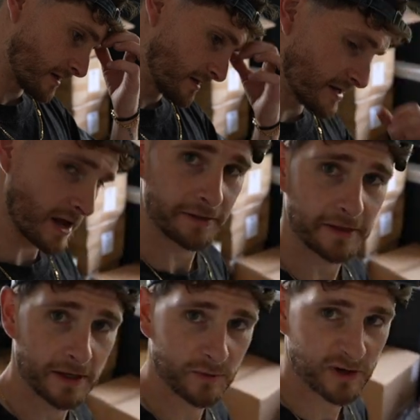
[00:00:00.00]

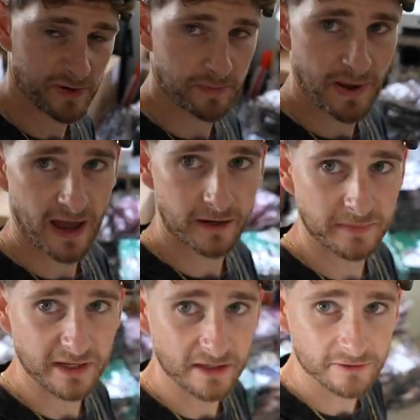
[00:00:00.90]
nothing would have prepared
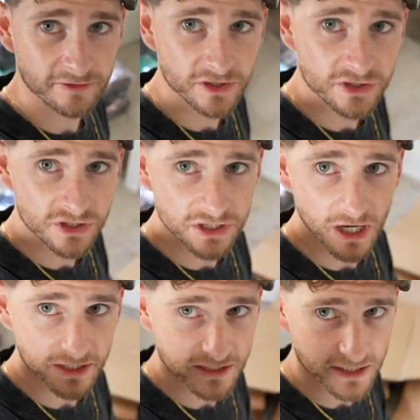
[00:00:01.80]
me for
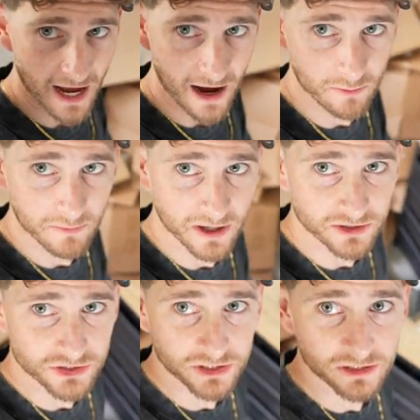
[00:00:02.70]
just how
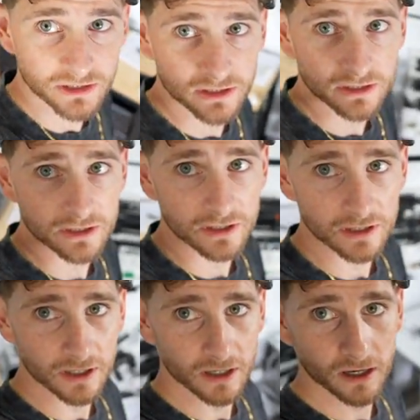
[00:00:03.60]
much
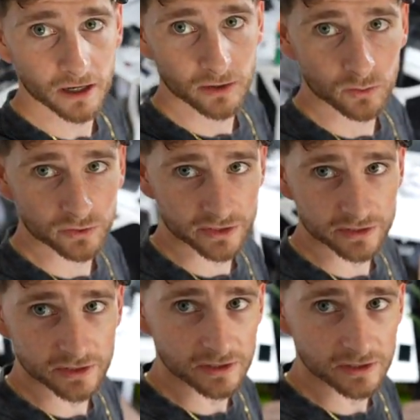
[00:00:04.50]
I ordered.